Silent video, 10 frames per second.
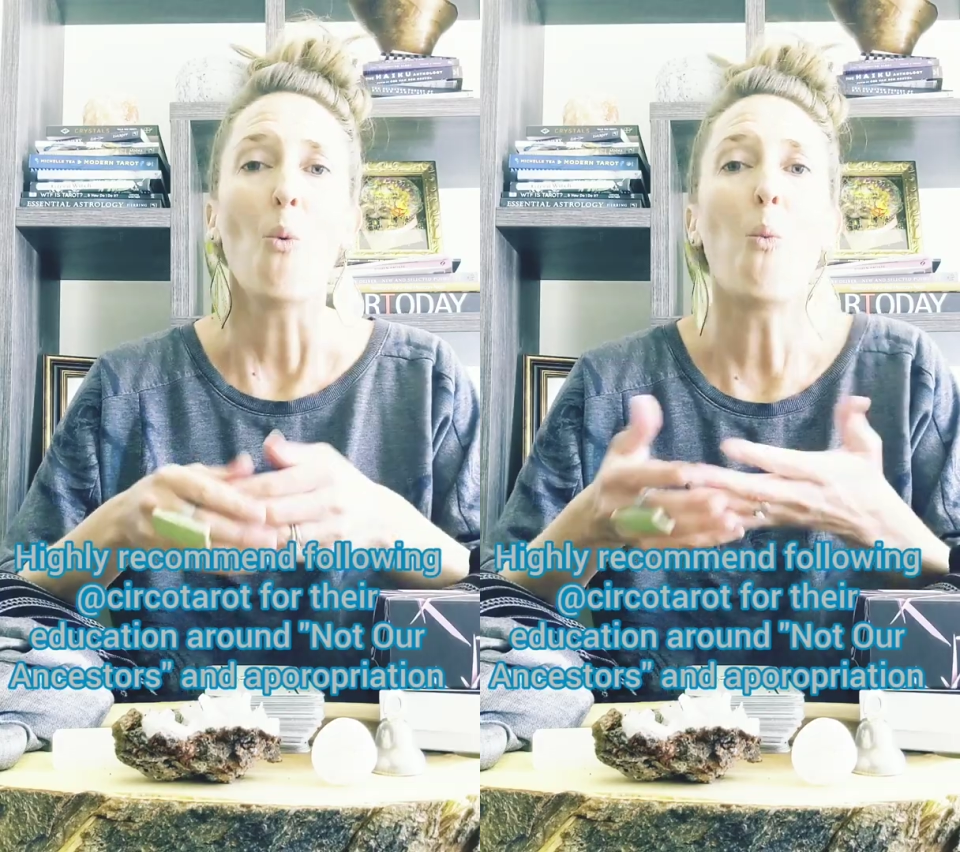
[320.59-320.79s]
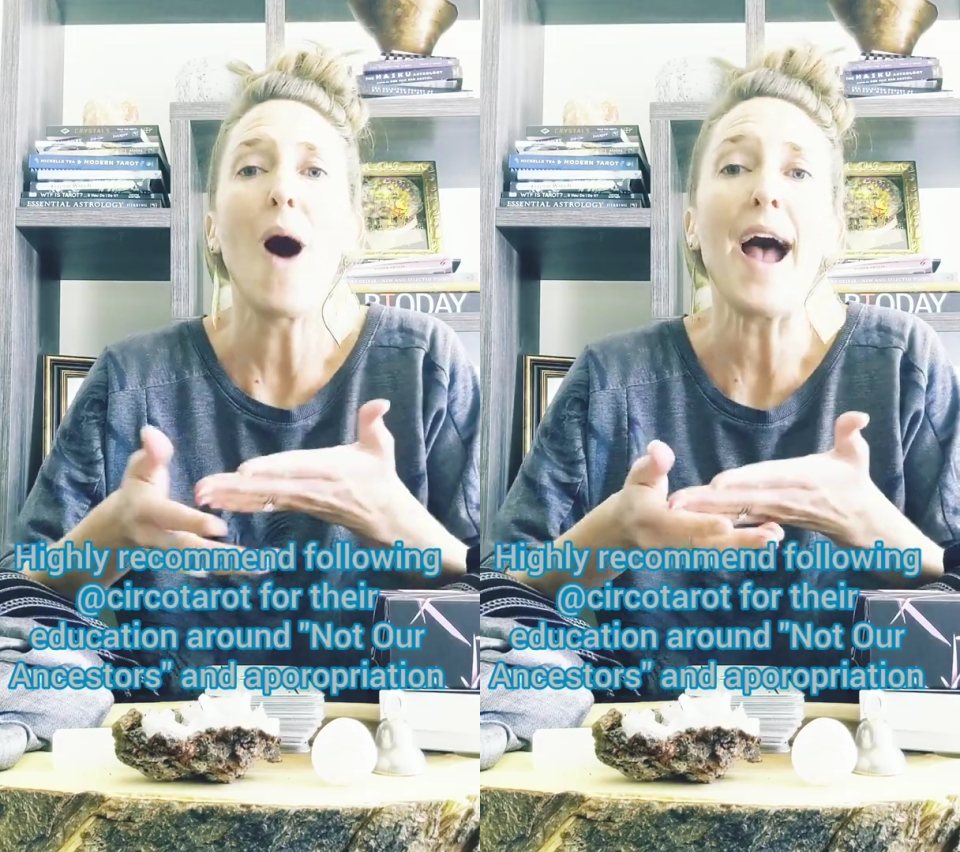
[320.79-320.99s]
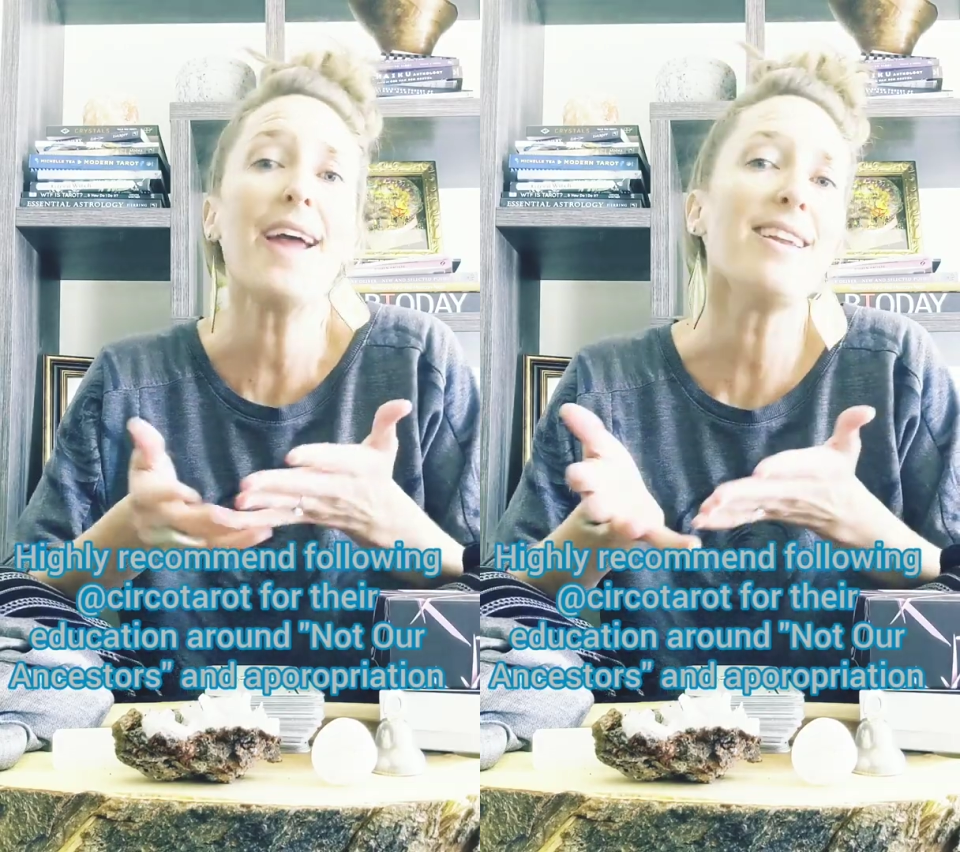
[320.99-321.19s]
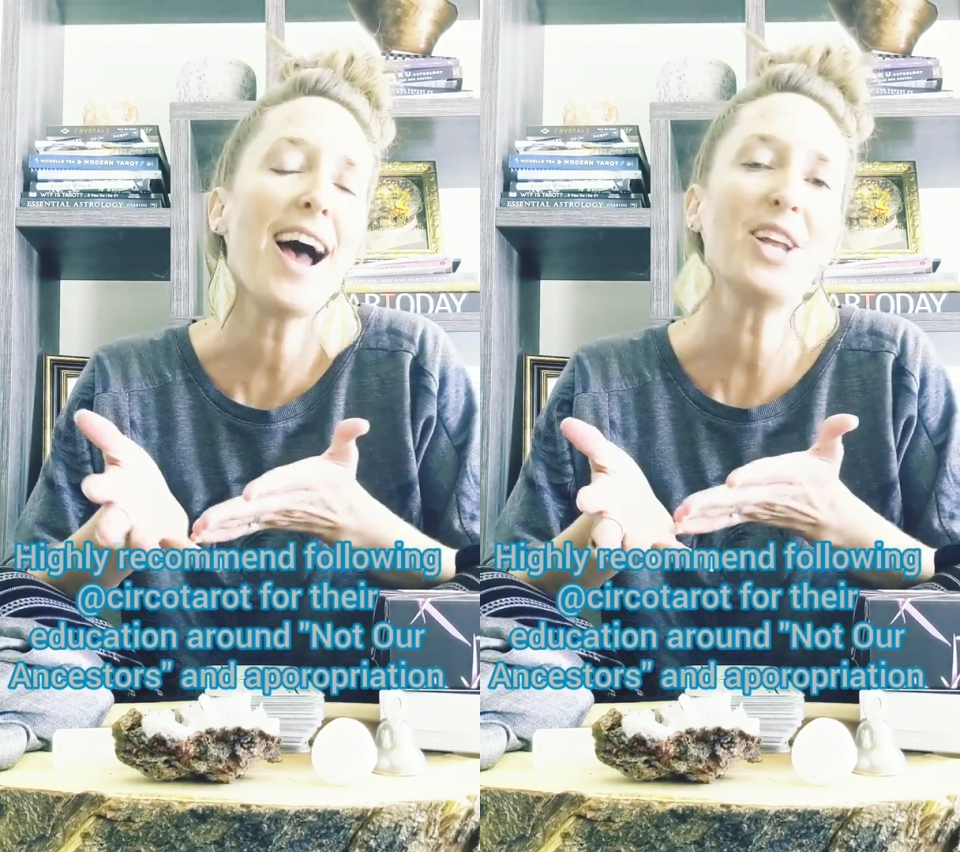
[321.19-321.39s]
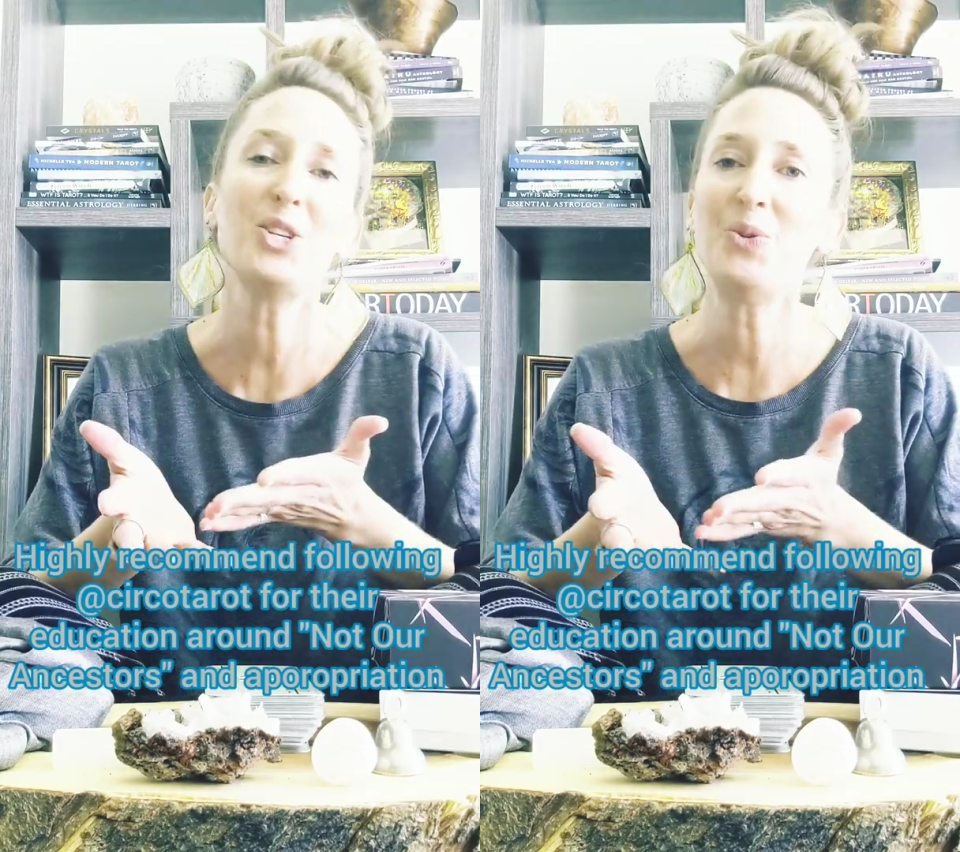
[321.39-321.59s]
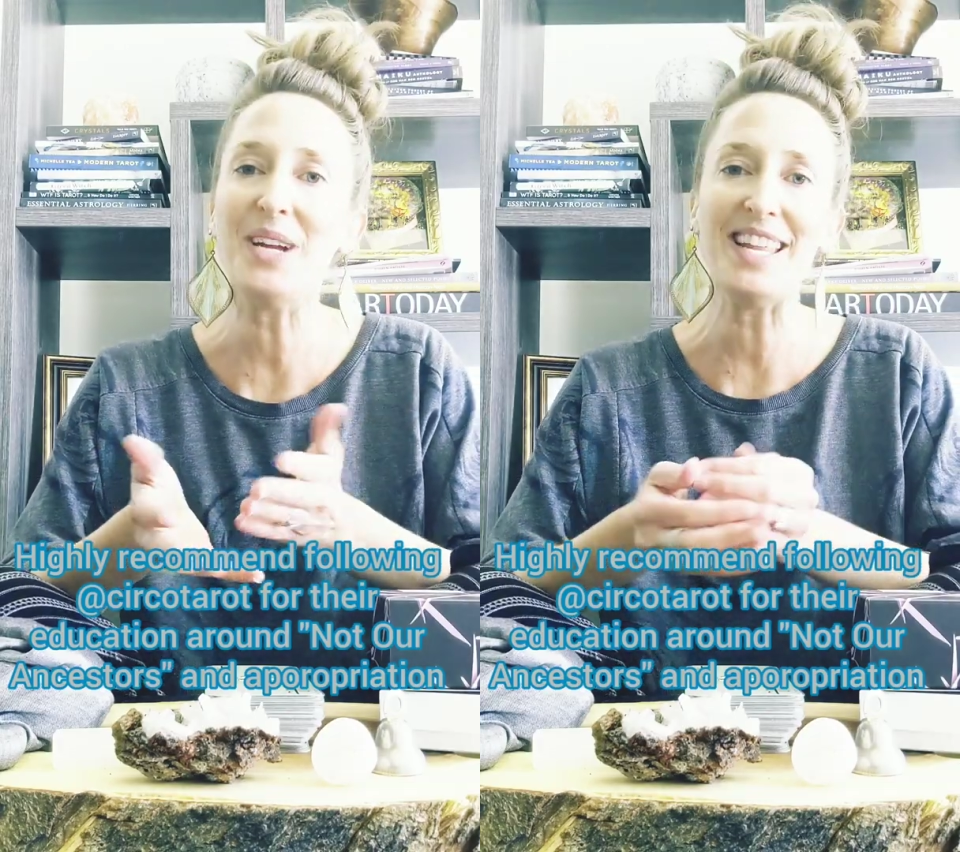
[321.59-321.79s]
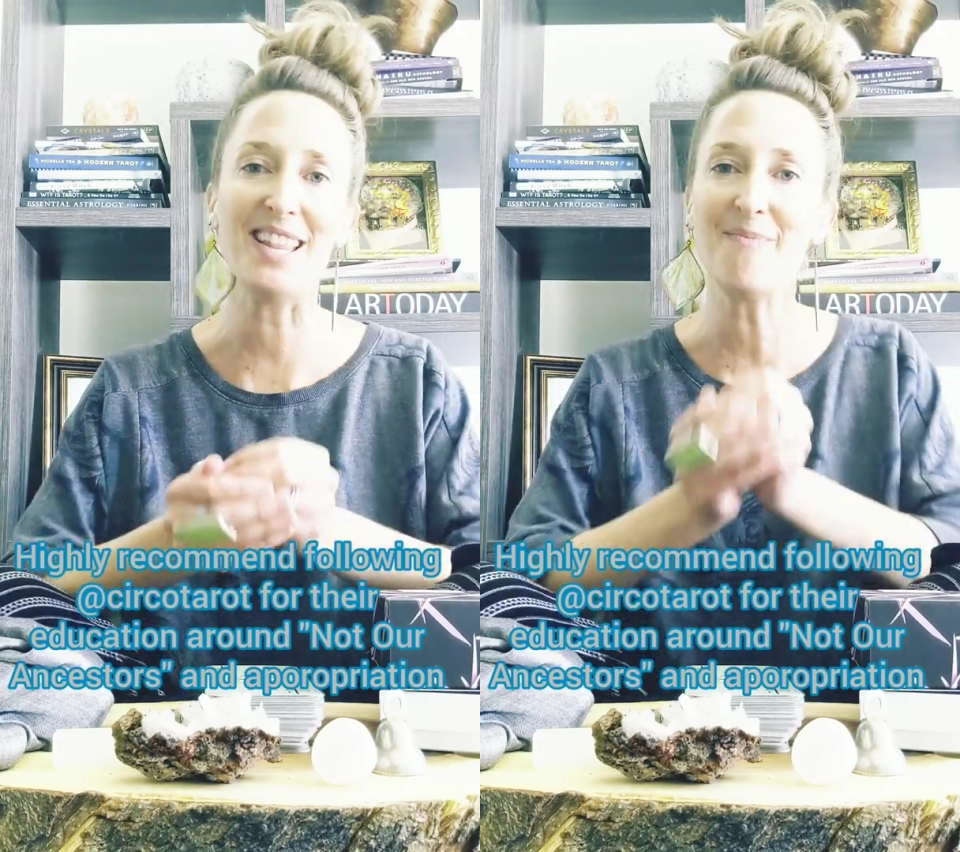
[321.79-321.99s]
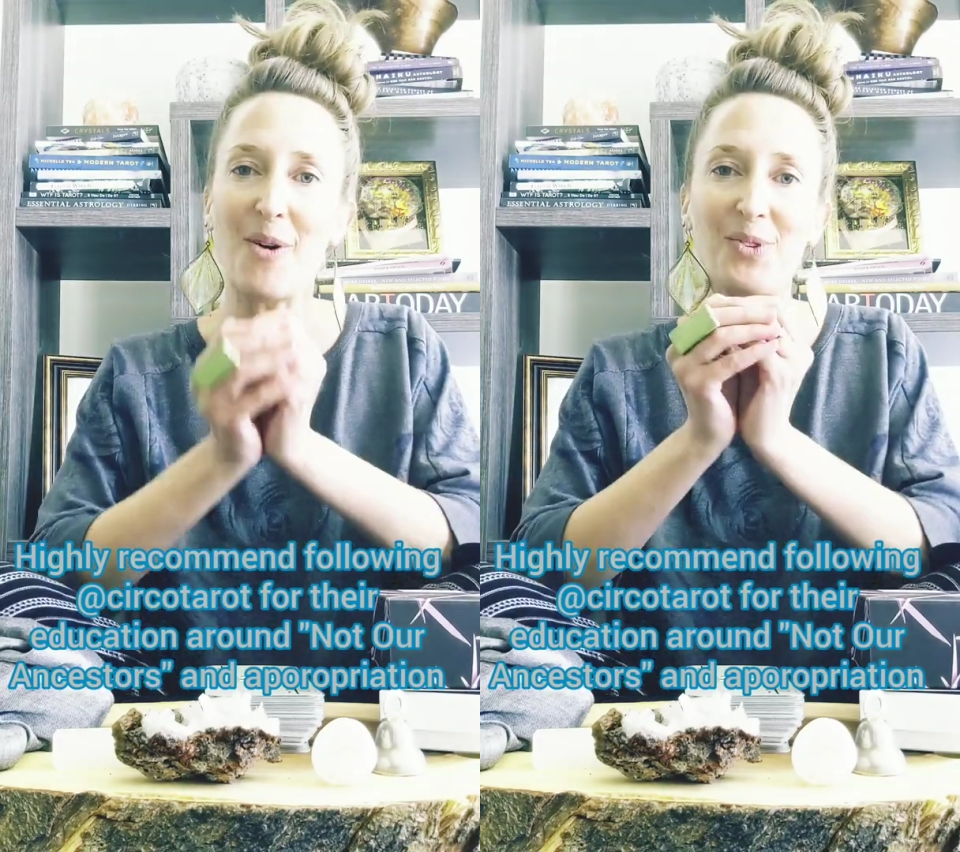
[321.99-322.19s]
why not do it
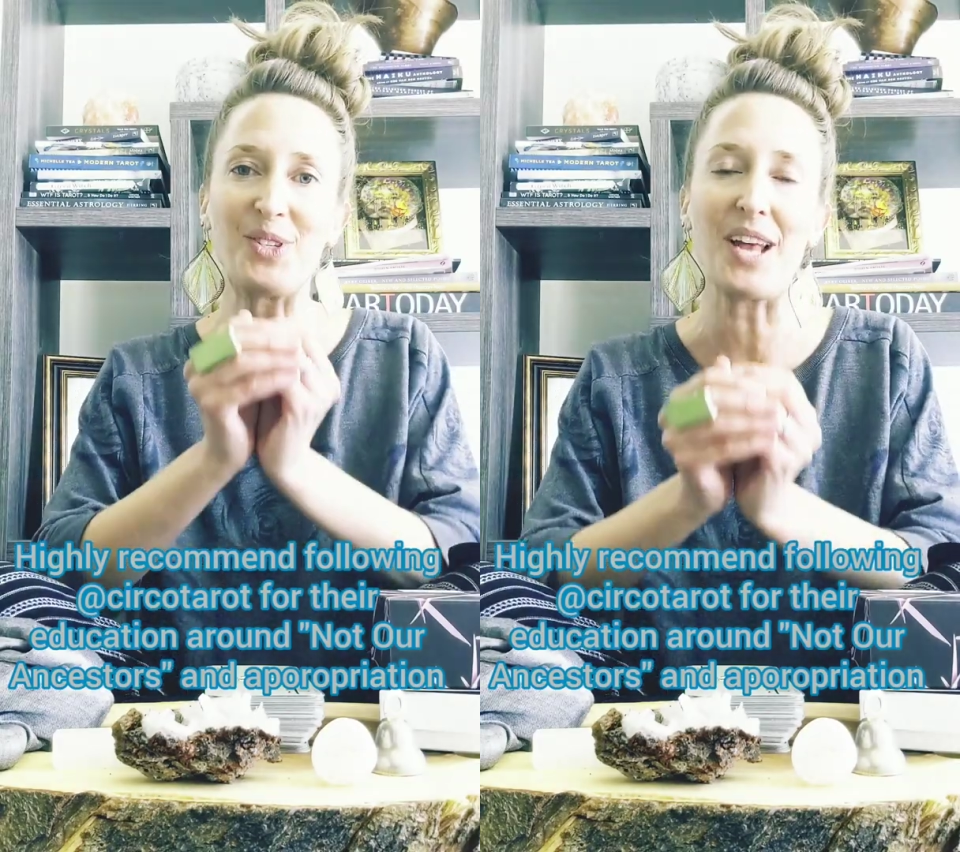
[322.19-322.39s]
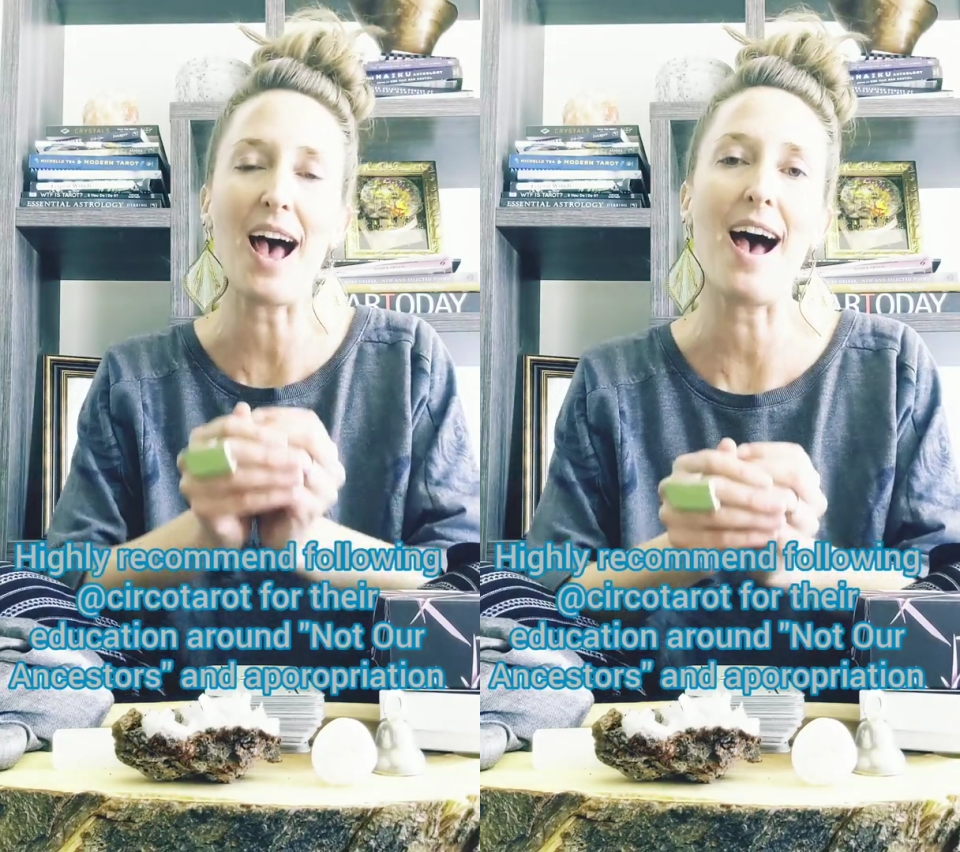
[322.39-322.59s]
in the most